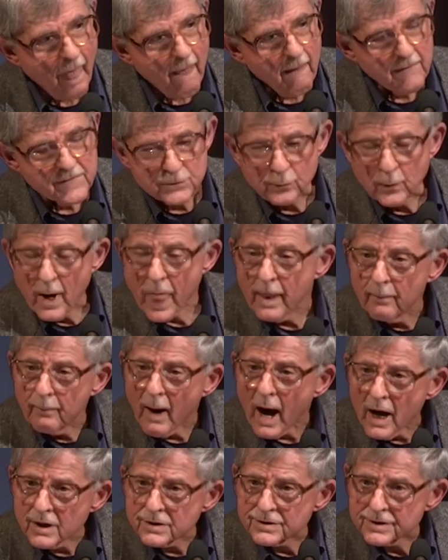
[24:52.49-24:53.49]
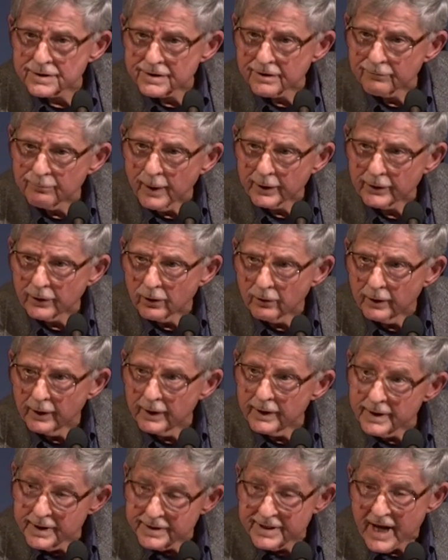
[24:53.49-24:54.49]
It's one of the boxes of
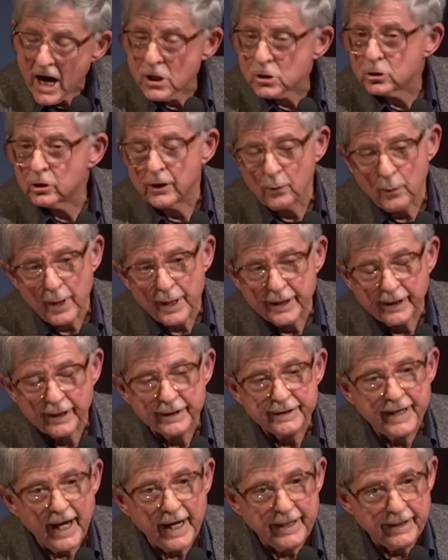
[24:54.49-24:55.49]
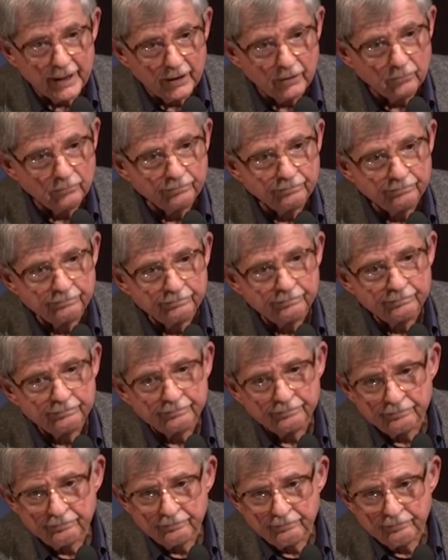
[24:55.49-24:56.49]
modernity. It's actually a way to contain it
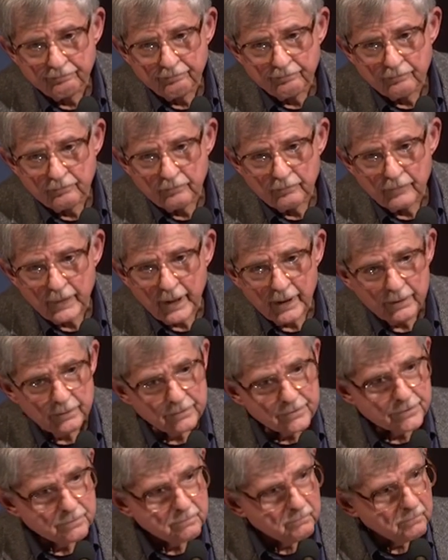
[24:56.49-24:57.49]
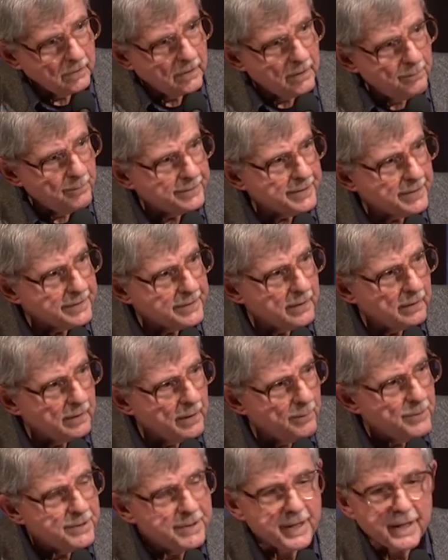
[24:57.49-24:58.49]
and
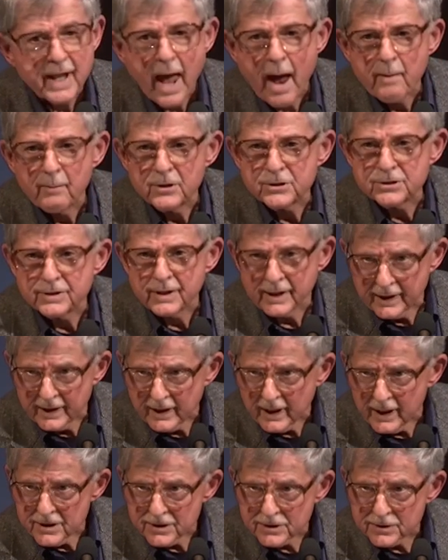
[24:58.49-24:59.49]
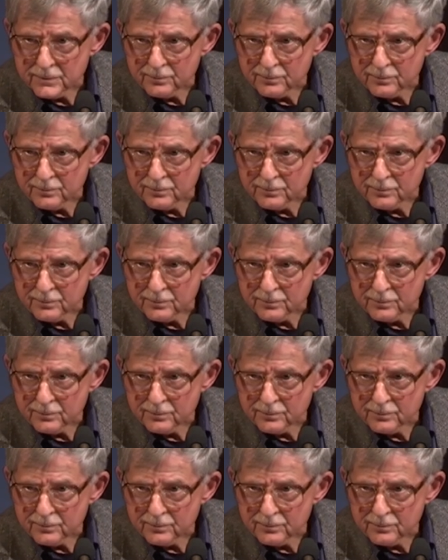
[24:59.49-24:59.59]
limit the damage that it does.